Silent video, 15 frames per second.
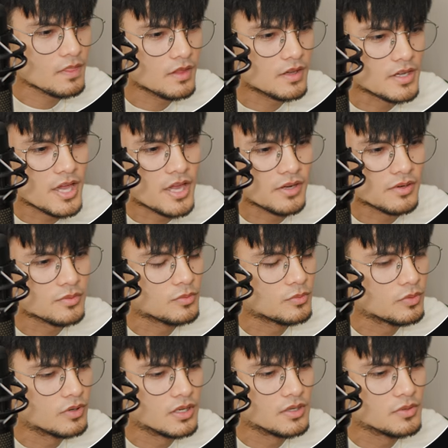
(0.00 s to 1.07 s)
again,
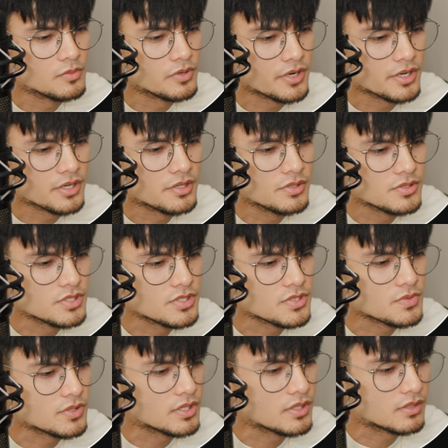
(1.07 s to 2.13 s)
what we're going to do,
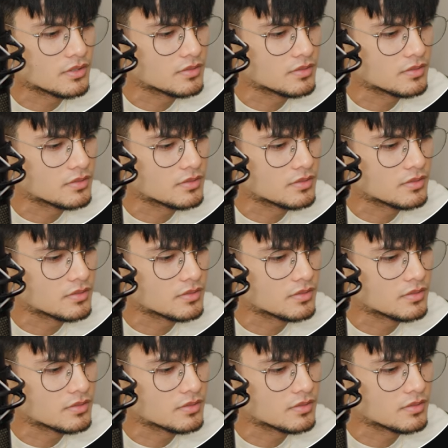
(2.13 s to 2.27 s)
since we're